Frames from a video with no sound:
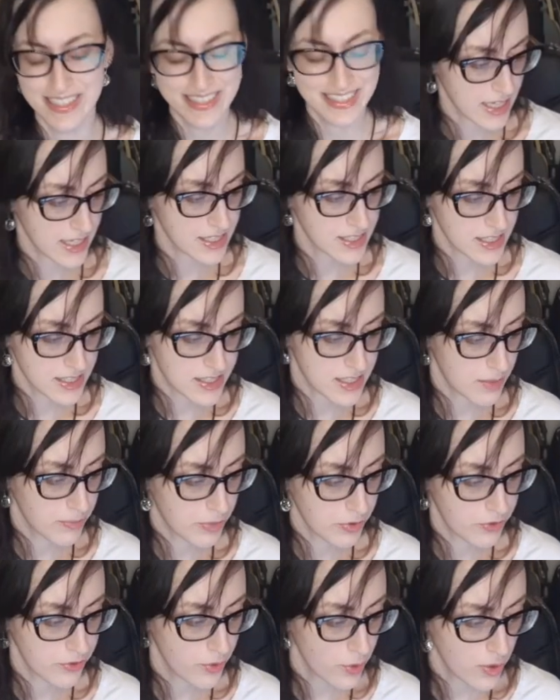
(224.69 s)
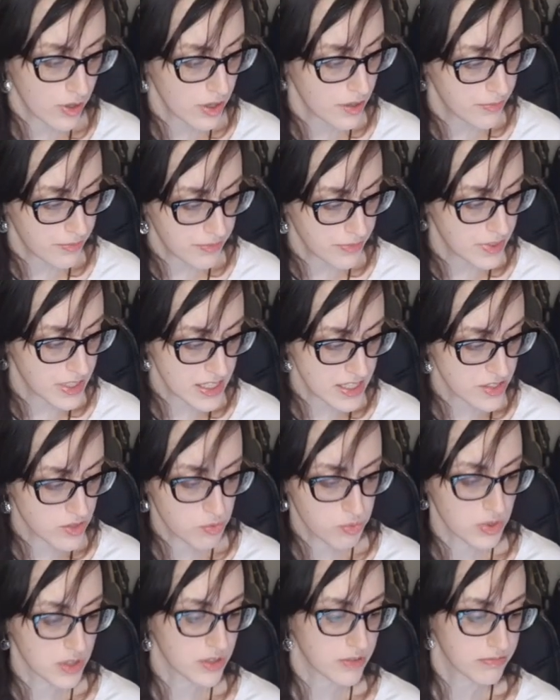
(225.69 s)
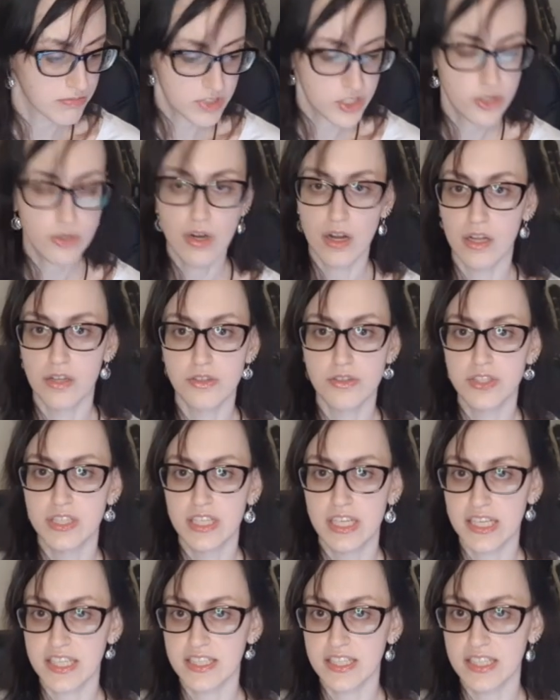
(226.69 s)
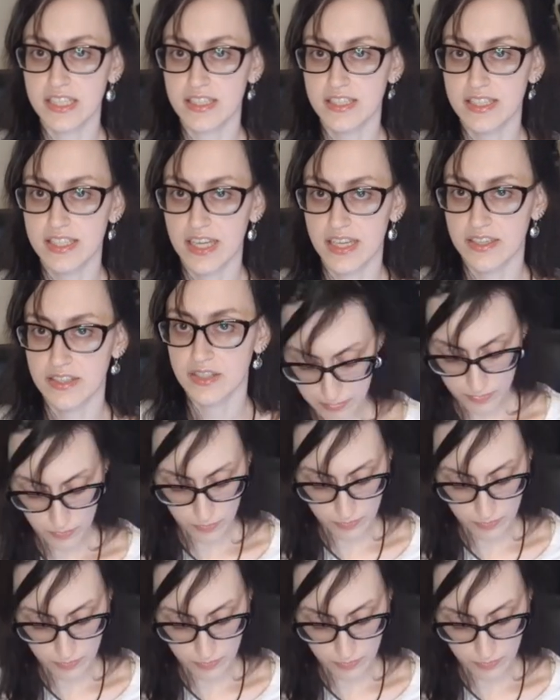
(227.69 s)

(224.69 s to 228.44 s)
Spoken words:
As I said before, these were $2.18.